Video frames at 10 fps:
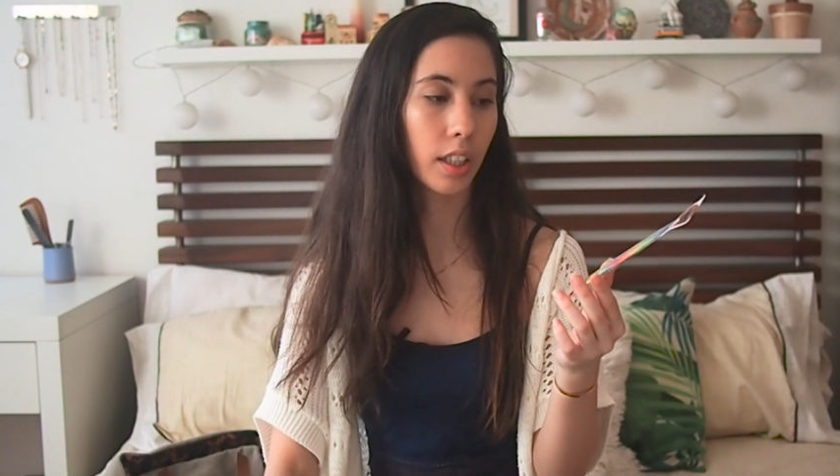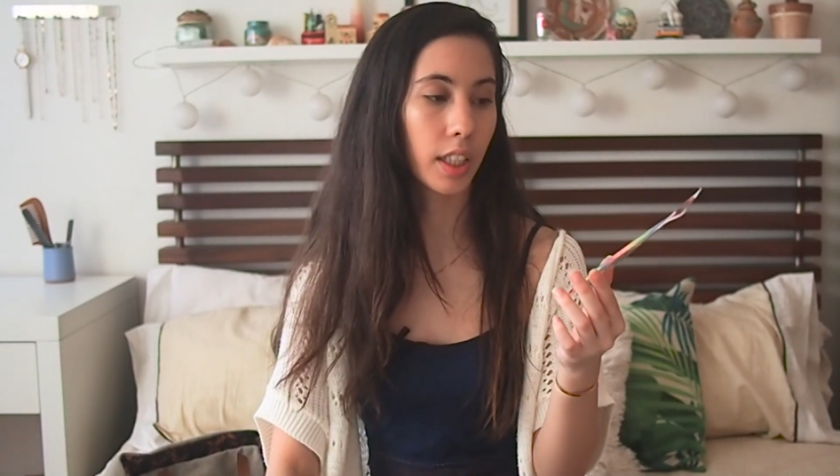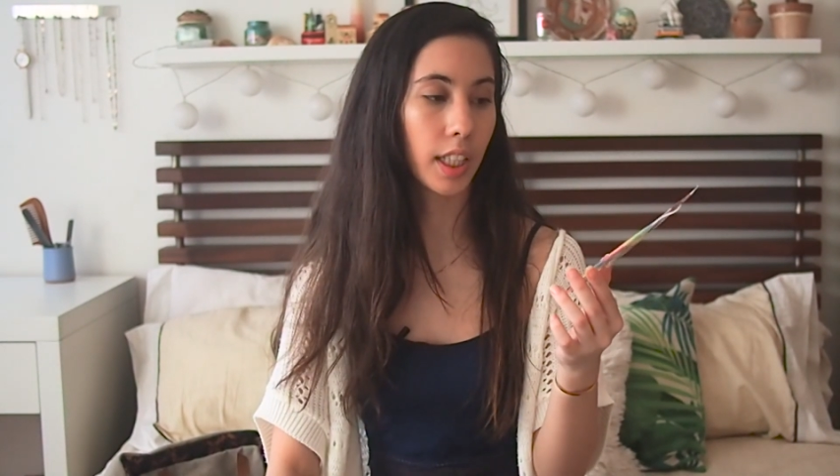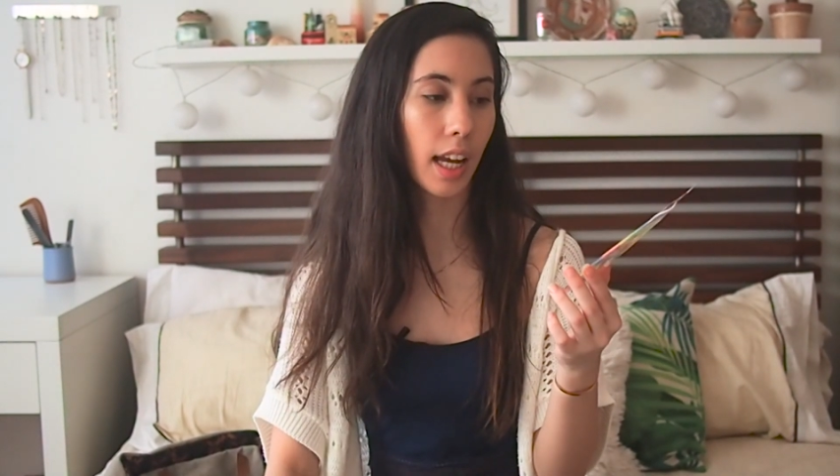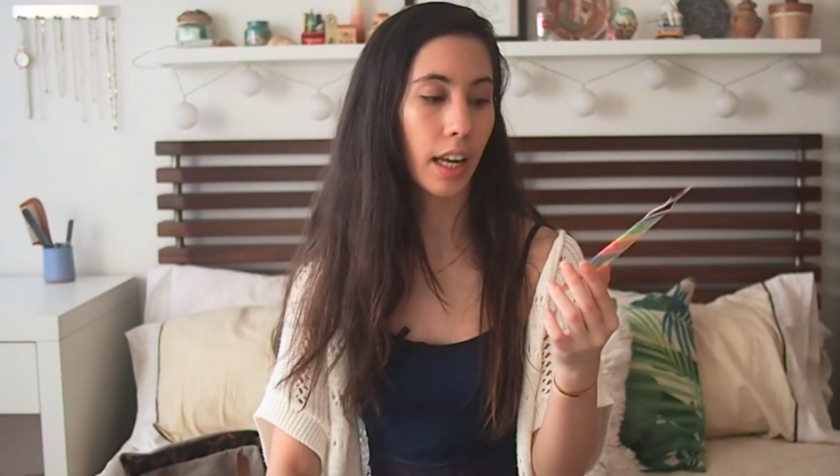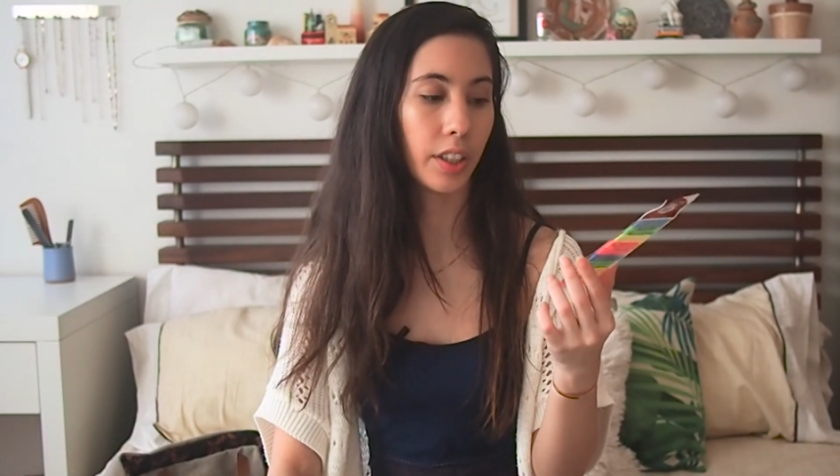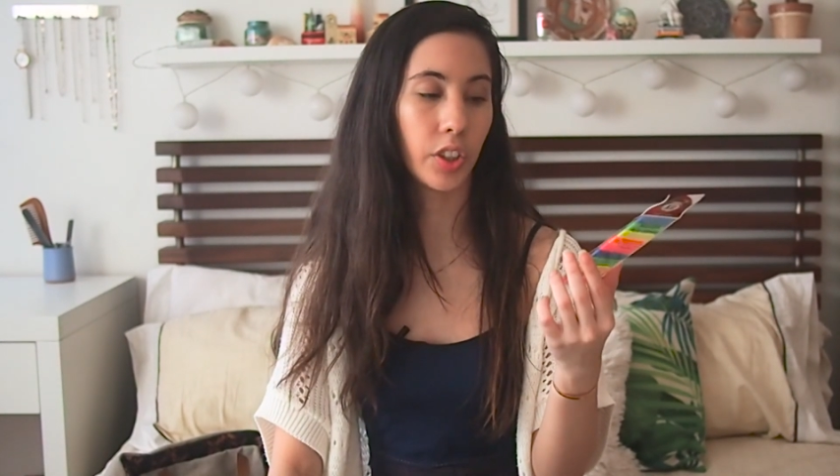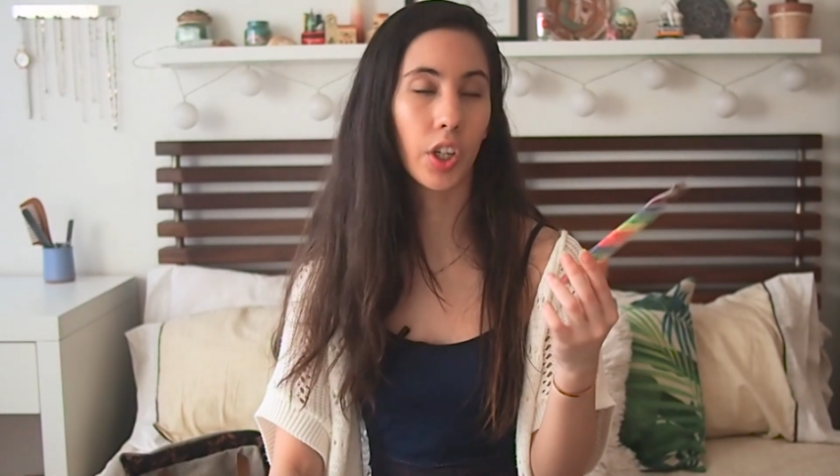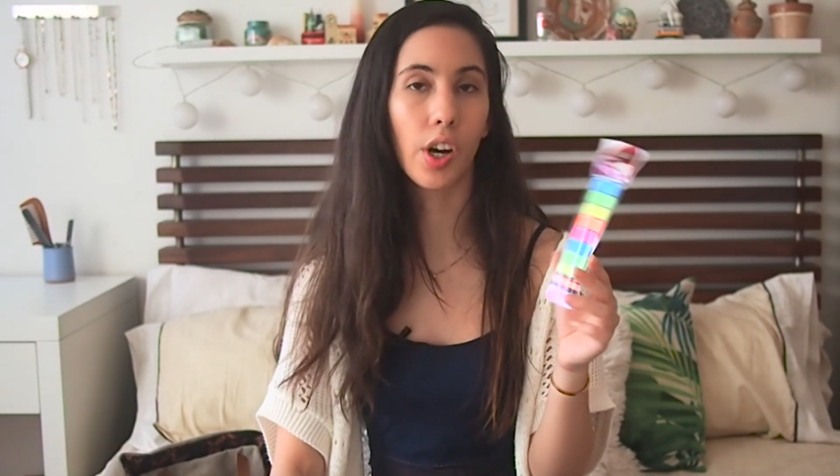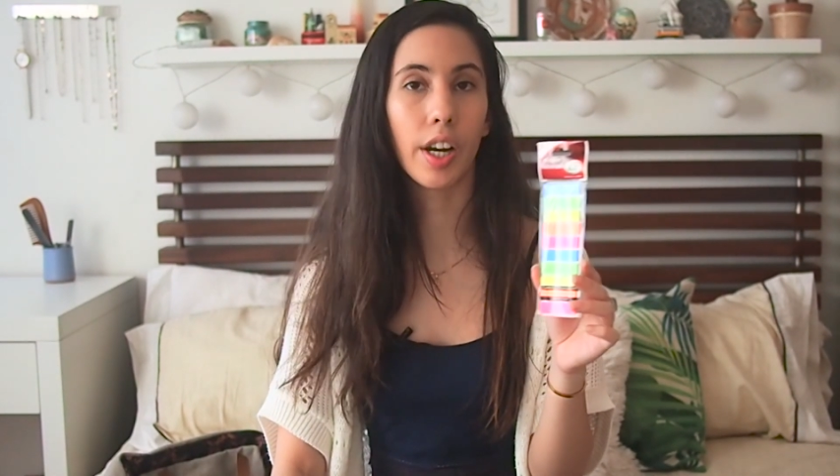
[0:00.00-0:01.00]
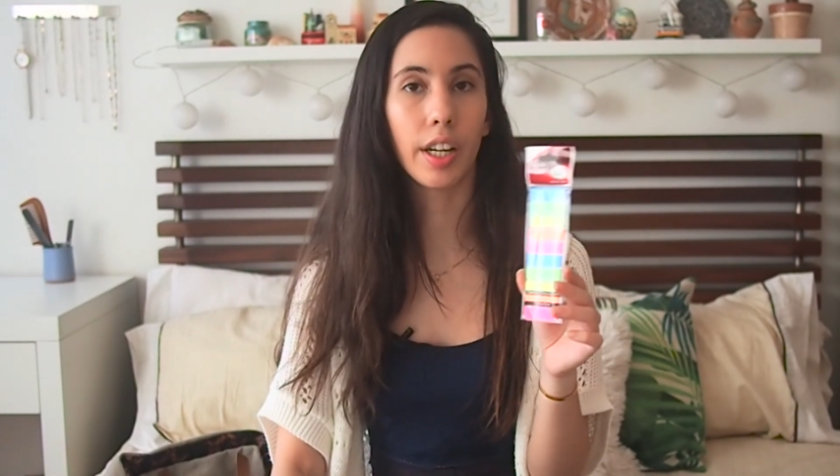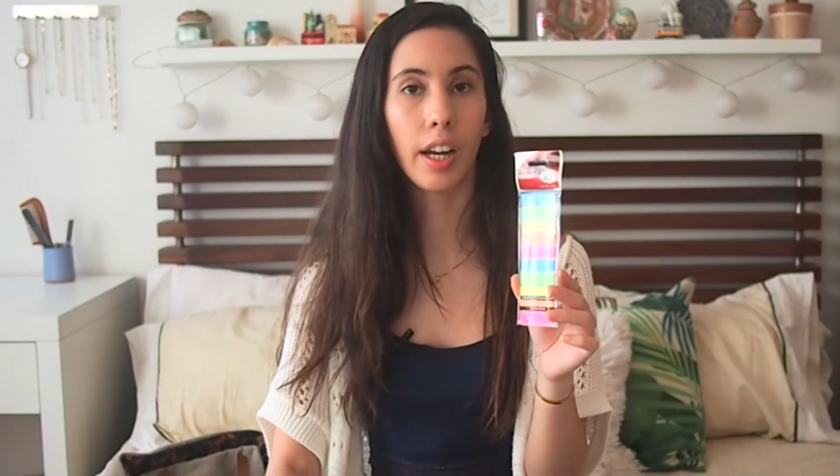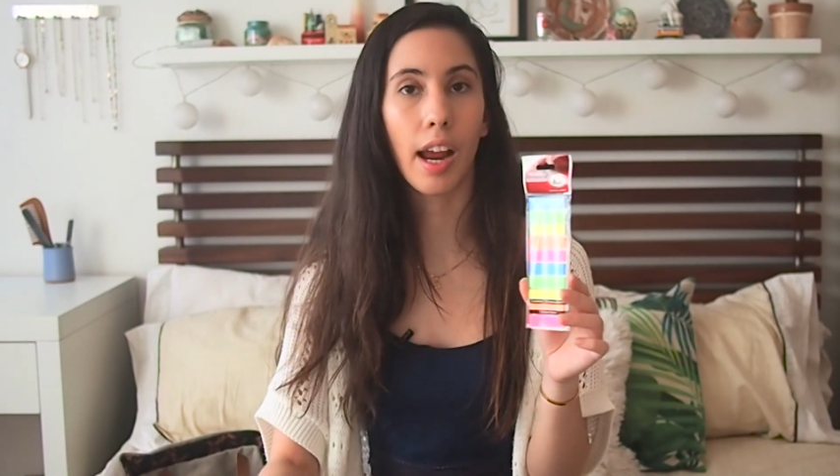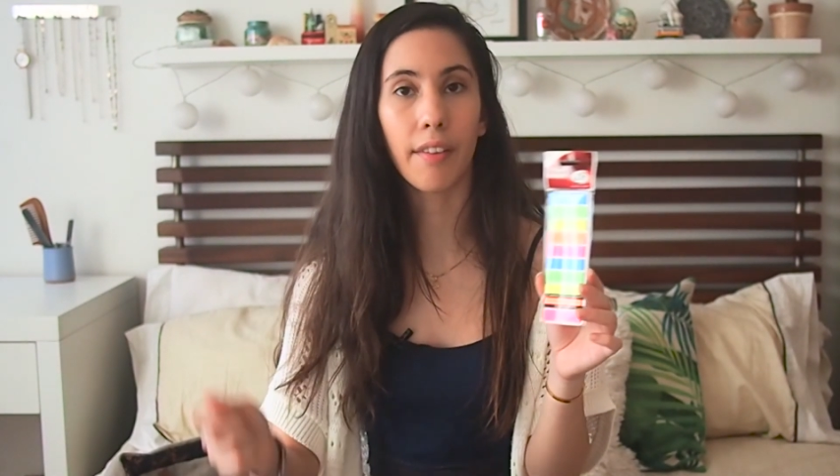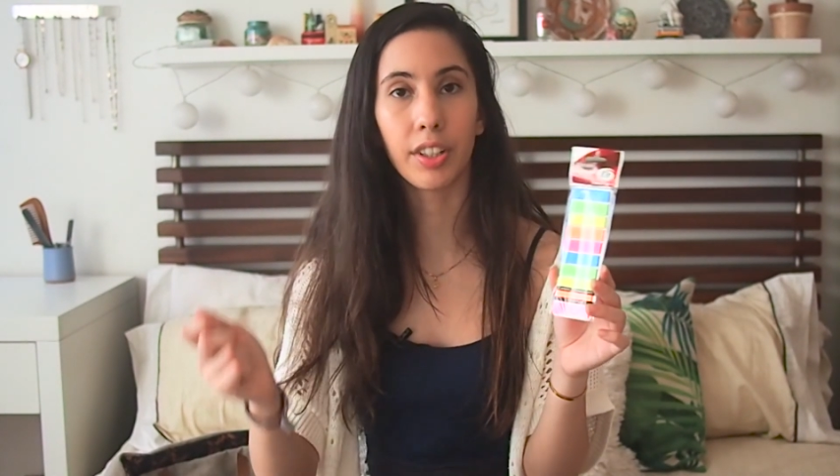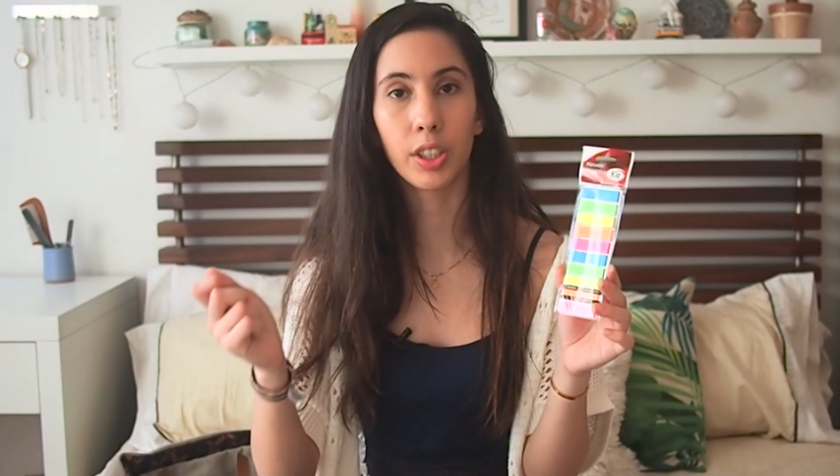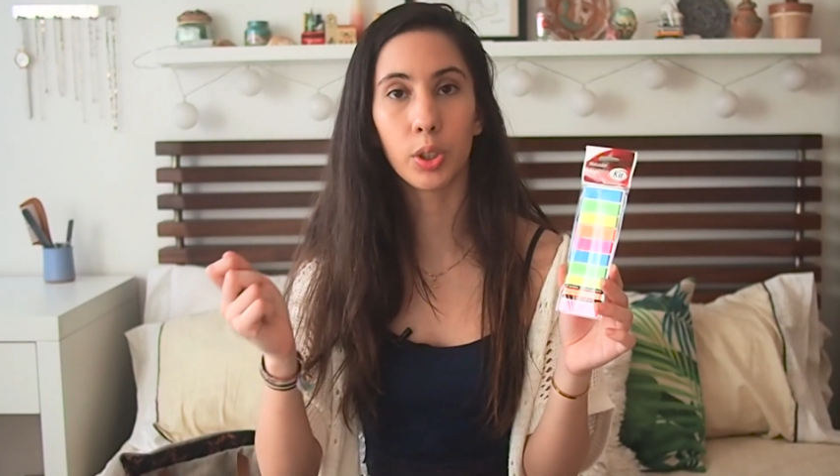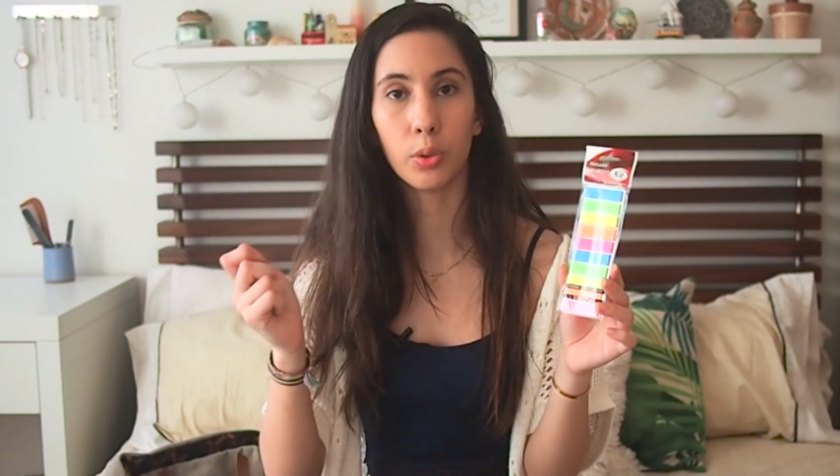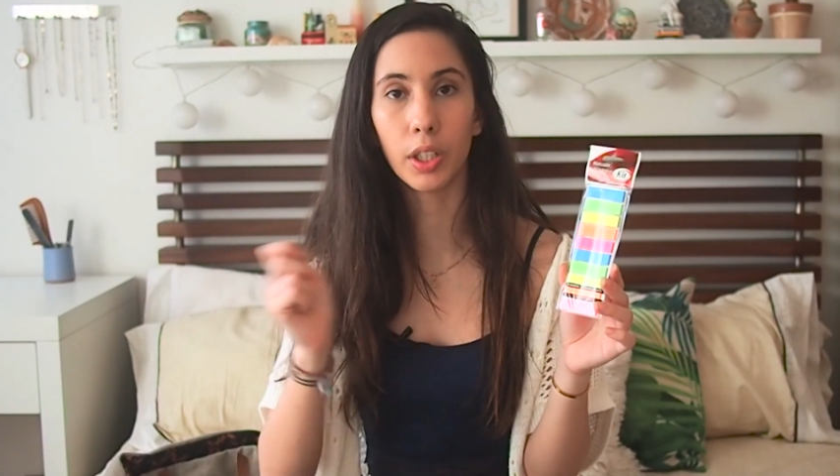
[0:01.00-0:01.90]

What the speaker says: the calendar and then having to